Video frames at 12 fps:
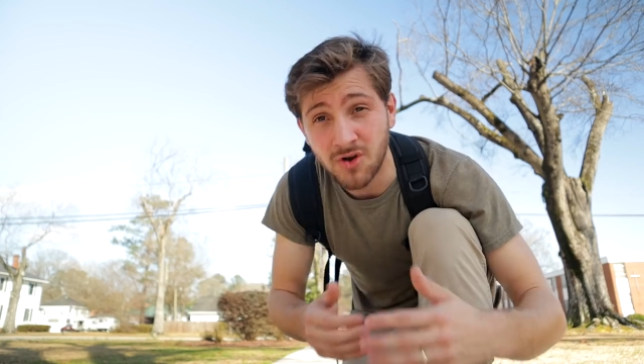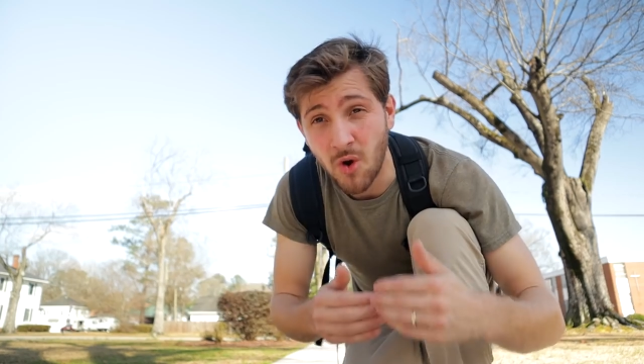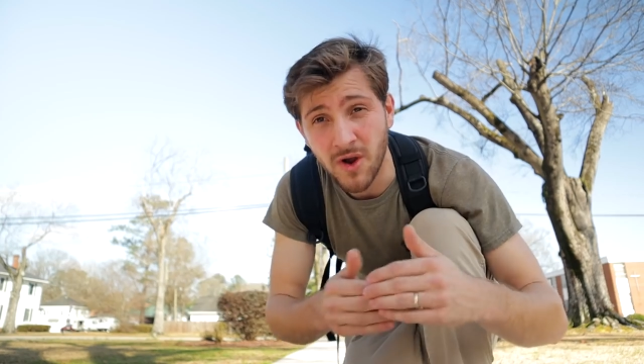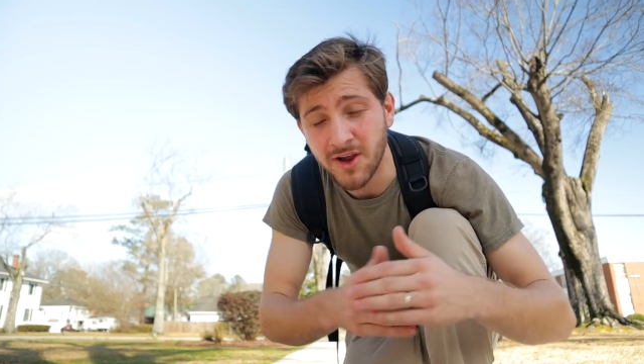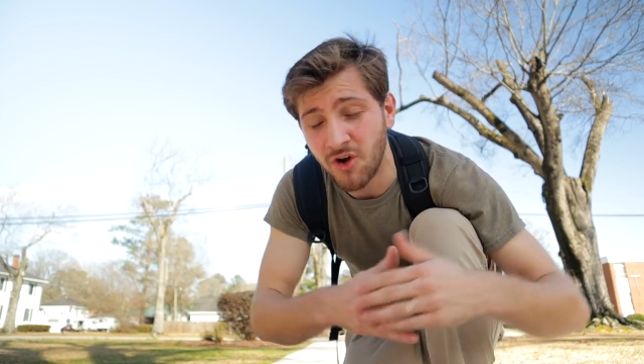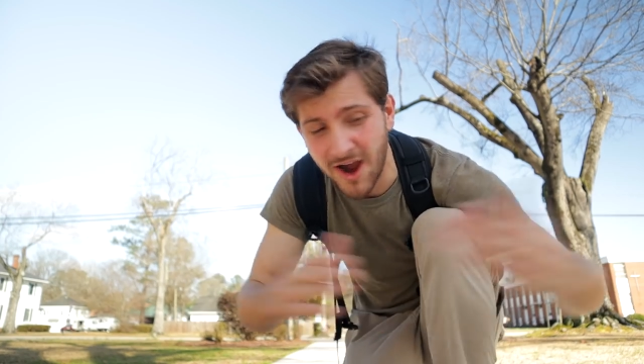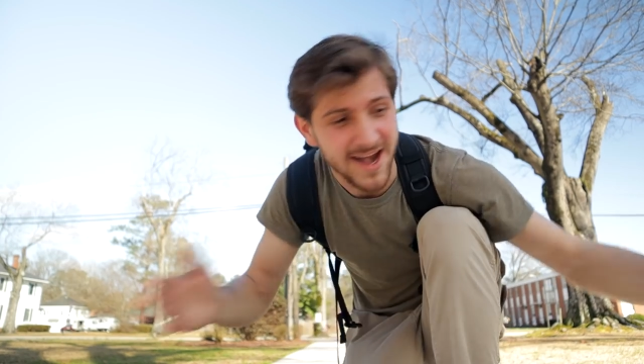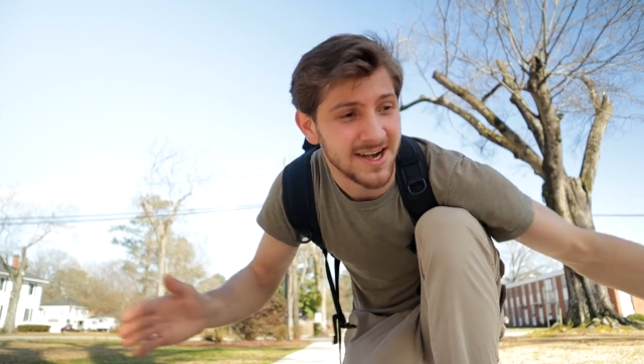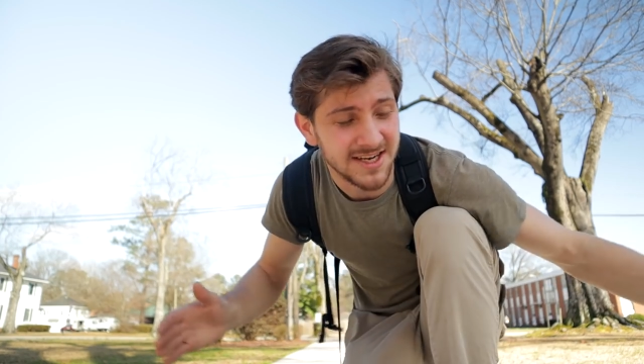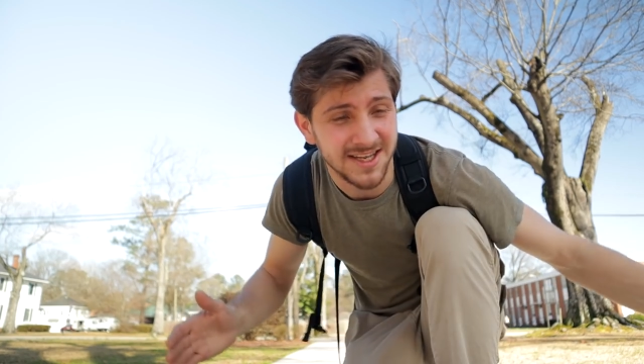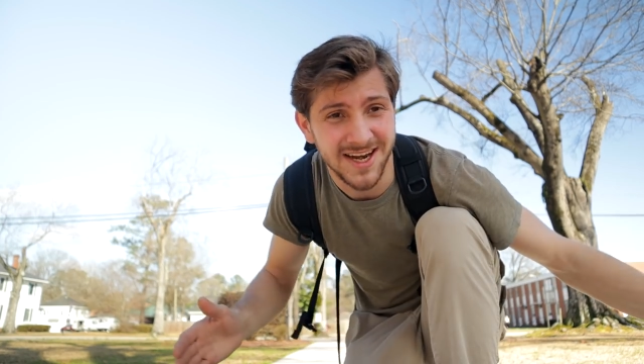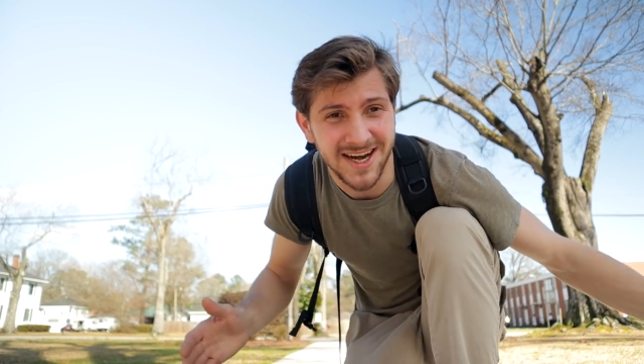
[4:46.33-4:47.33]
going right
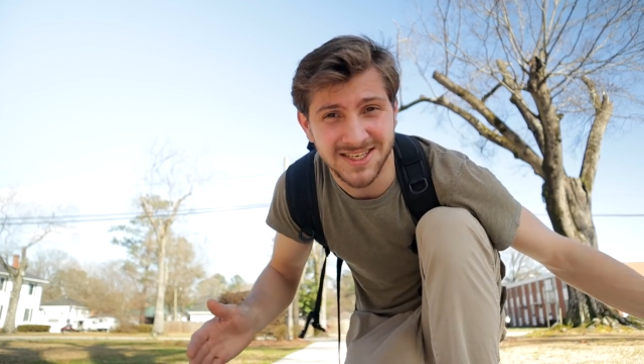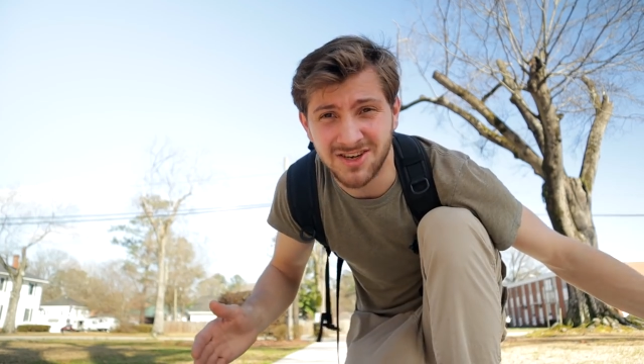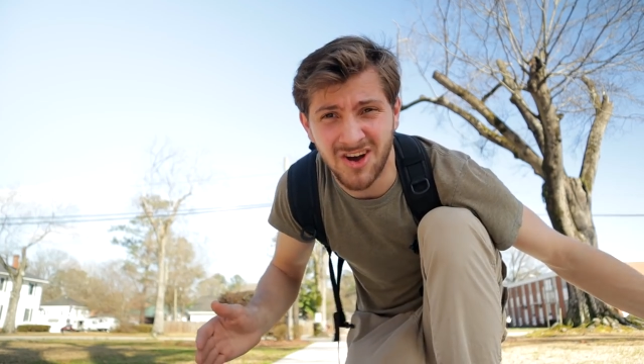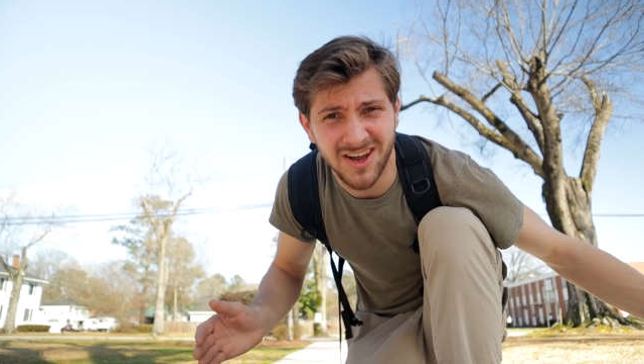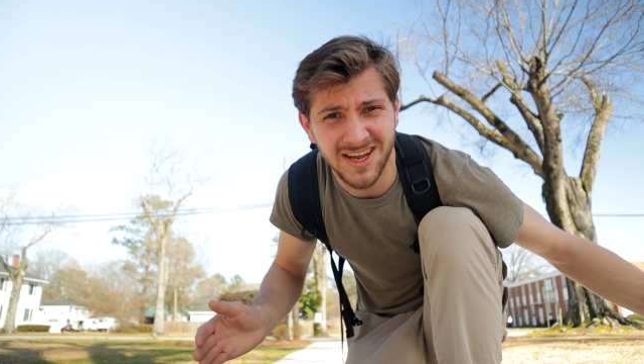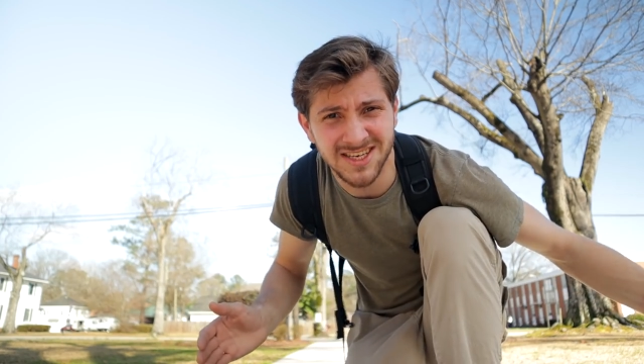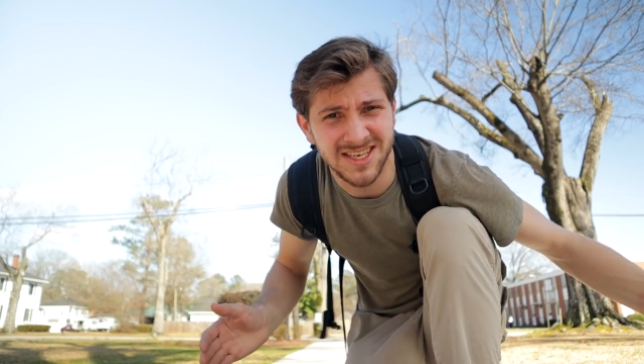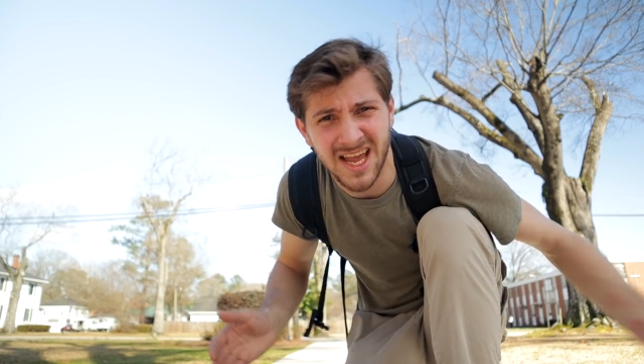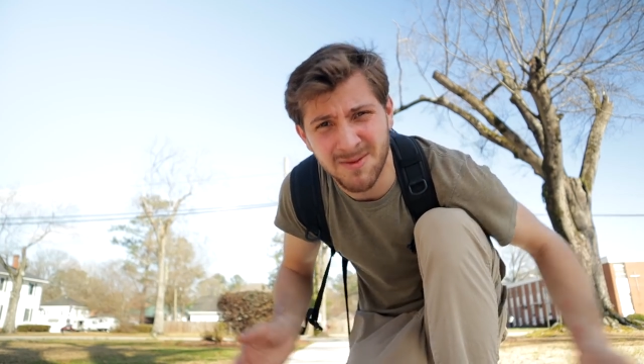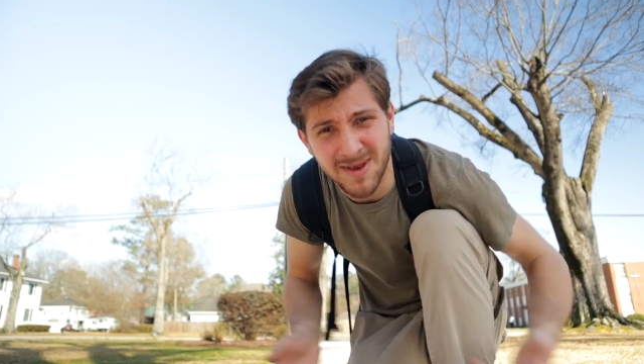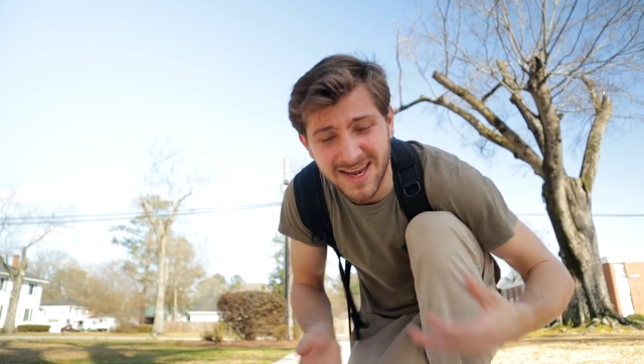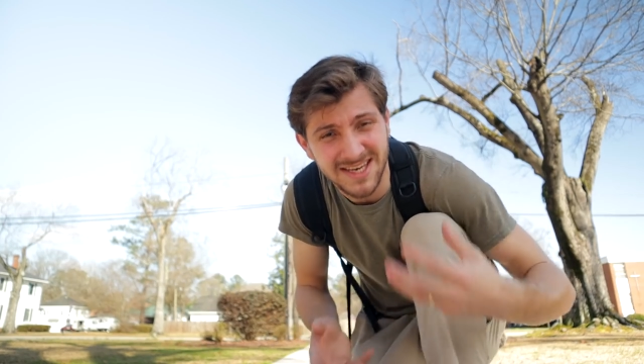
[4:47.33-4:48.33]
into the next talking segment